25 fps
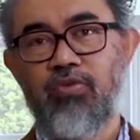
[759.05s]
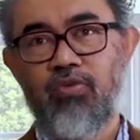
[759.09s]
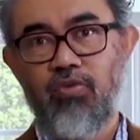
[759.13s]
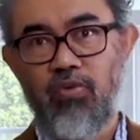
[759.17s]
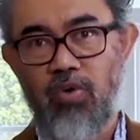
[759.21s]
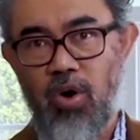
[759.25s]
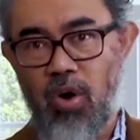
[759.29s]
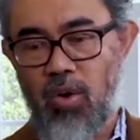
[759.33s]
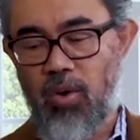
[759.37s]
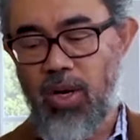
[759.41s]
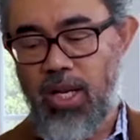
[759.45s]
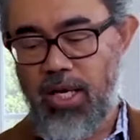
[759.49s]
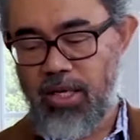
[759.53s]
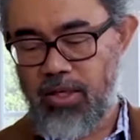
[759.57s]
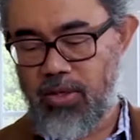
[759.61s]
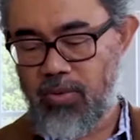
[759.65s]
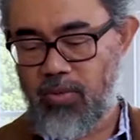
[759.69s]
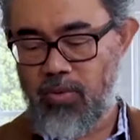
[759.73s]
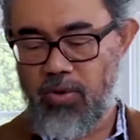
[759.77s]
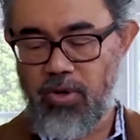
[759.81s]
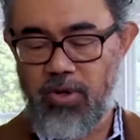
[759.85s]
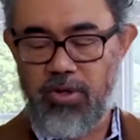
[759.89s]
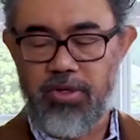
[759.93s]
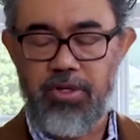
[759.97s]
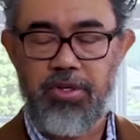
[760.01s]
rolling
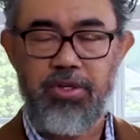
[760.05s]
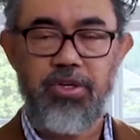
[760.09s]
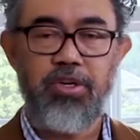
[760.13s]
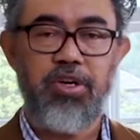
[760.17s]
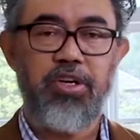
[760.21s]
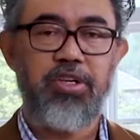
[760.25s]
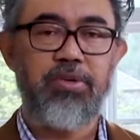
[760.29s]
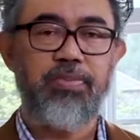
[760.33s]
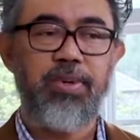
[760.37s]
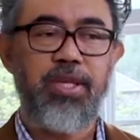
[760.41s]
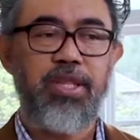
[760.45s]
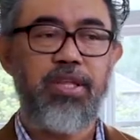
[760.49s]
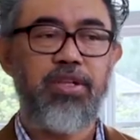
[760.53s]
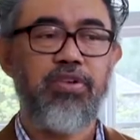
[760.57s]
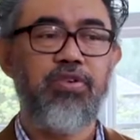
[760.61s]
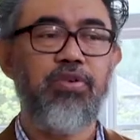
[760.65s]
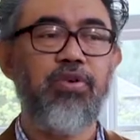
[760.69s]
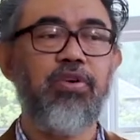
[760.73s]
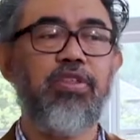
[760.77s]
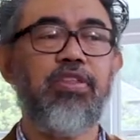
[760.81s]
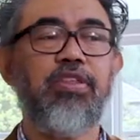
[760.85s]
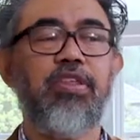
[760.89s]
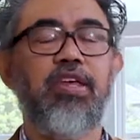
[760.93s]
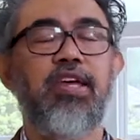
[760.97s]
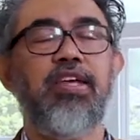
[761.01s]
towards the church. But the
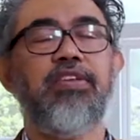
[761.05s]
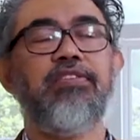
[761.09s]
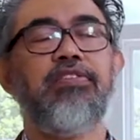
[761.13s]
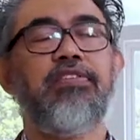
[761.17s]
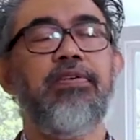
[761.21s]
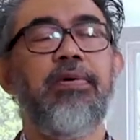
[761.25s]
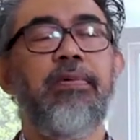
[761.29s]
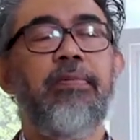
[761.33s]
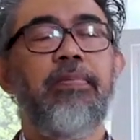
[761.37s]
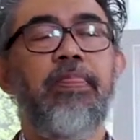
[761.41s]
truth is